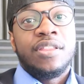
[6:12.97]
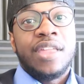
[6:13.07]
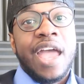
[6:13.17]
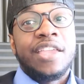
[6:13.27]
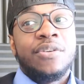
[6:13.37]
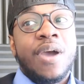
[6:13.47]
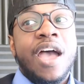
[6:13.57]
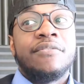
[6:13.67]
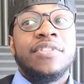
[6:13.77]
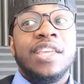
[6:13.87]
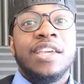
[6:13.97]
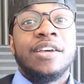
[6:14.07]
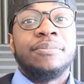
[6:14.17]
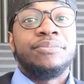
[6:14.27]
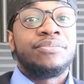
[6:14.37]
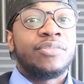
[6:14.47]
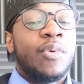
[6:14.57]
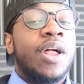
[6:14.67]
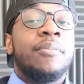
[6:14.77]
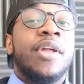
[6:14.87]
that you have the
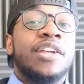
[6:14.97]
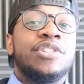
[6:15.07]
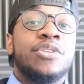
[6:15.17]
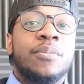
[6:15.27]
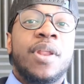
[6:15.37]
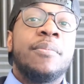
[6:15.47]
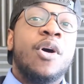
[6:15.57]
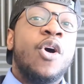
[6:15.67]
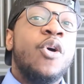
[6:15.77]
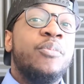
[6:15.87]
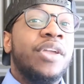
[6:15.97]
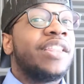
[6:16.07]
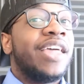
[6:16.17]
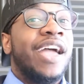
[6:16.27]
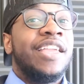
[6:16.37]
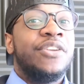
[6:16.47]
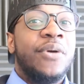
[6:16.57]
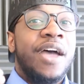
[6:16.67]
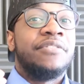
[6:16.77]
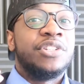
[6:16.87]
well, I'm not sure, but I'm hoping that you
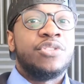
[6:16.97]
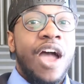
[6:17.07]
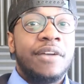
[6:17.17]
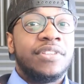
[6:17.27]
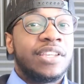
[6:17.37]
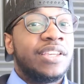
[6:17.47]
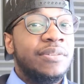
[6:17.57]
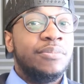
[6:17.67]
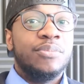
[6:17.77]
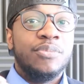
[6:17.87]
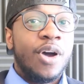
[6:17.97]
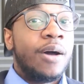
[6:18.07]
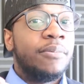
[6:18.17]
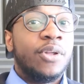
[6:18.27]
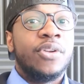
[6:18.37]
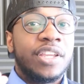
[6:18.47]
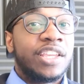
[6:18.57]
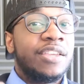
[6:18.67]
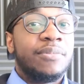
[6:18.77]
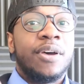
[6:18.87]
have the drive to keep uploading.